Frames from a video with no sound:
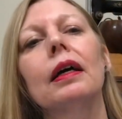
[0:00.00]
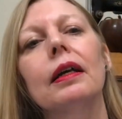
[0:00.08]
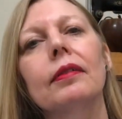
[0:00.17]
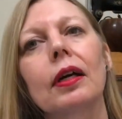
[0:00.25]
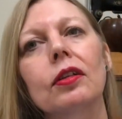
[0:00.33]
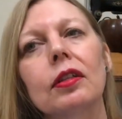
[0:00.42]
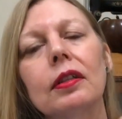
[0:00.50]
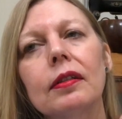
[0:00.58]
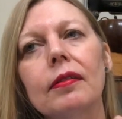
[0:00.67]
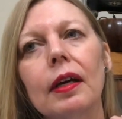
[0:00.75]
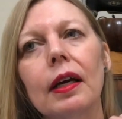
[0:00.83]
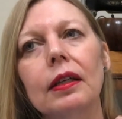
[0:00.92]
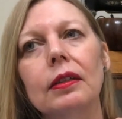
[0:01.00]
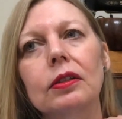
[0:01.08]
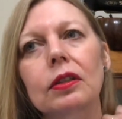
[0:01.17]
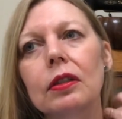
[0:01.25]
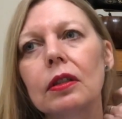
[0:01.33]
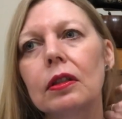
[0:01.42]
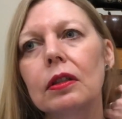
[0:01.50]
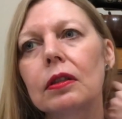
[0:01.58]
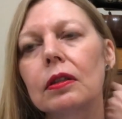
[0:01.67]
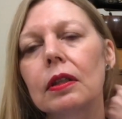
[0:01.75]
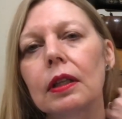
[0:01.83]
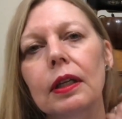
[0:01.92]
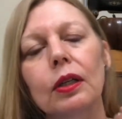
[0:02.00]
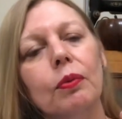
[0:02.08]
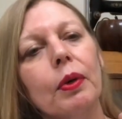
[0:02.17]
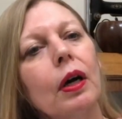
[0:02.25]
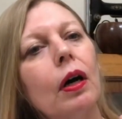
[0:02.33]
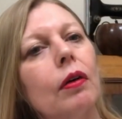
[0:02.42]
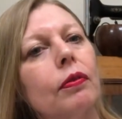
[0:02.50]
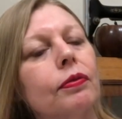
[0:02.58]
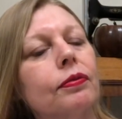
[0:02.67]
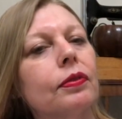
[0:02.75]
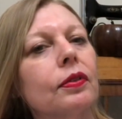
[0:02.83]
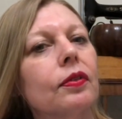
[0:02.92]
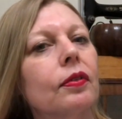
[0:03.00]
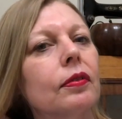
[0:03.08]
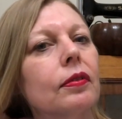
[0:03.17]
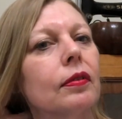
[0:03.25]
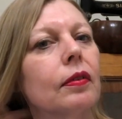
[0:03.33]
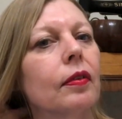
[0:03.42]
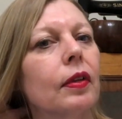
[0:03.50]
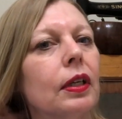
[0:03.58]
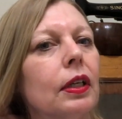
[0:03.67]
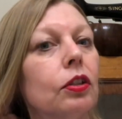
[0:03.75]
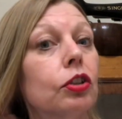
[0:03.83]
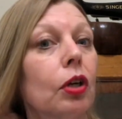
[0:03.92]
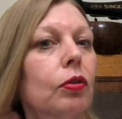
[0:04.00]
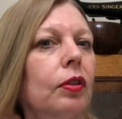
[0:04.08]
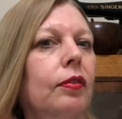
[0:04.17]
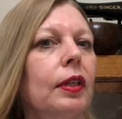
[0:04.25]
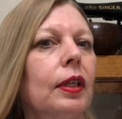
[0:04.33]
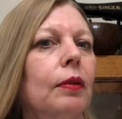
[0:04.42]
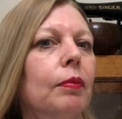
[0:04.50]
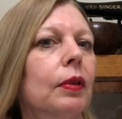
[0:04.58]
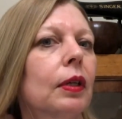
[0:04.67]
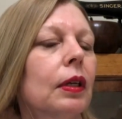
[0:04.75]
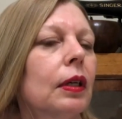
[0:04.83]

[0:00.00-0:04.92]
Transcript: it's actually designed to go a little bit off the shoulder seam,